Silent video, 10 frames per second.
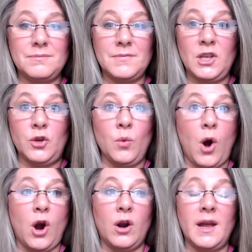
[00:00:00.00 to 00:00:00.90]
you
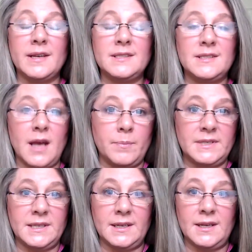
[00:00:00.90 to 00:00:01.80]
are
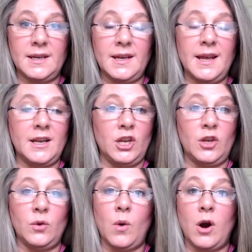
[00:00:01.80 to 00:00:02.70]
accepted and
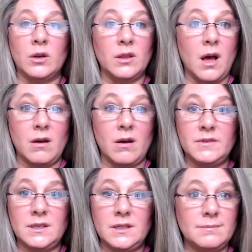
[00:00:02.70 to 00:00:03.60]
you are
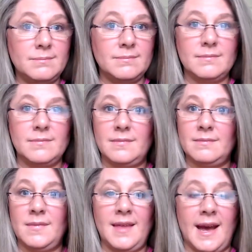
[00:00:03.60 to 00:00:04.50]
loved
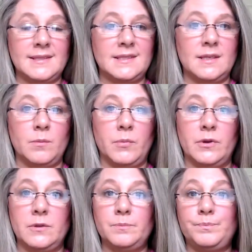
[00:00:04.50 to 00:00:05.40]
that simple